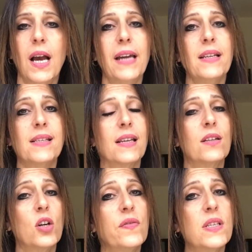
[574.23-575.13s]
And he said,
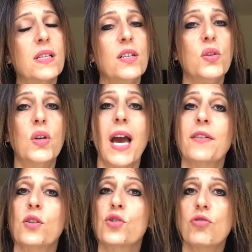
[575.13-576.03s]
and obviously you
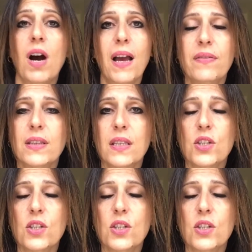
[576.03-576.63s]
cannot drive in